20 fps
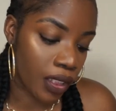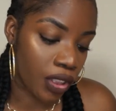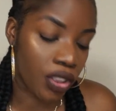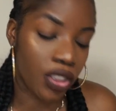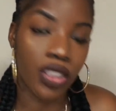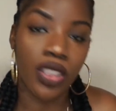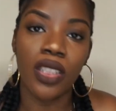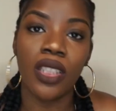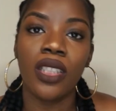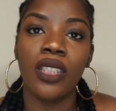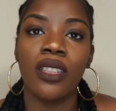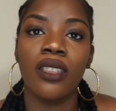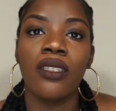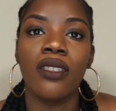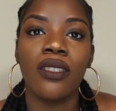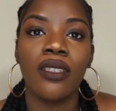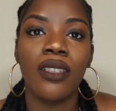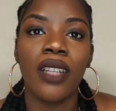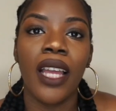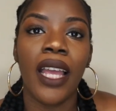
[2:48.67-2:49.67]
You're just gonna
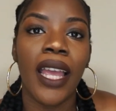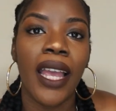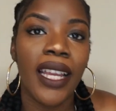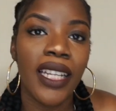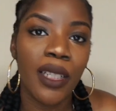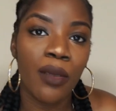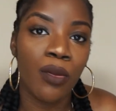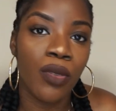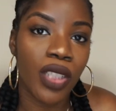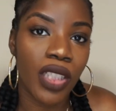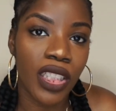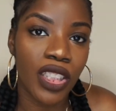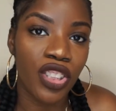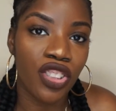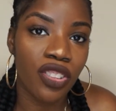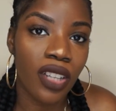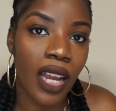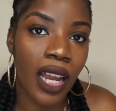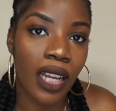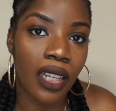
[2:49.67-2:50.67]
end up looking
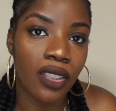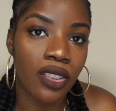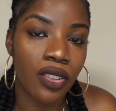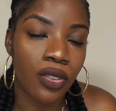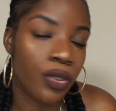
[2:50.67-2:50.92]
trash.